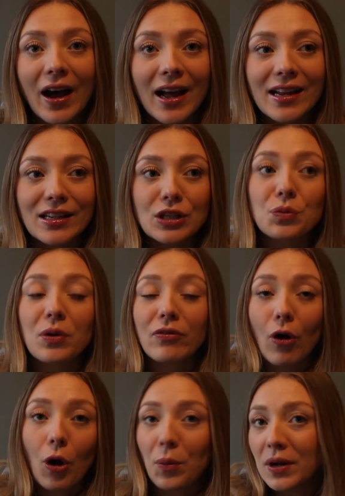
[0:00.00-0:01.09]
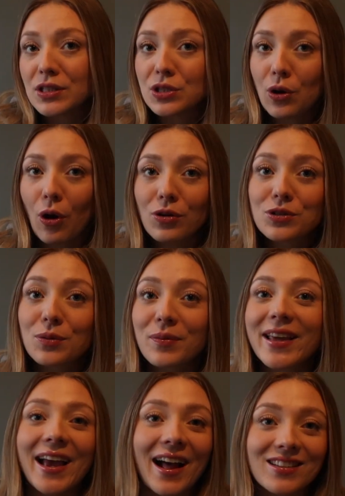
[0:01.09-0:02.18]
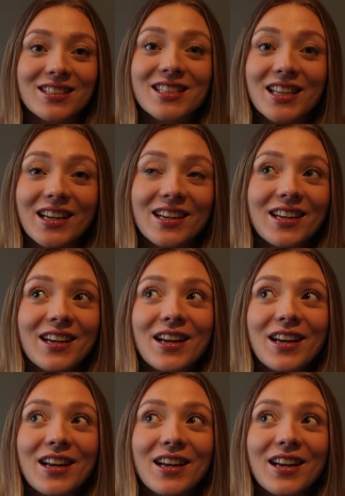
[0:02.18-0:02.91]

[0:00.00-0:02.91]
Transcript: and we've always got something else that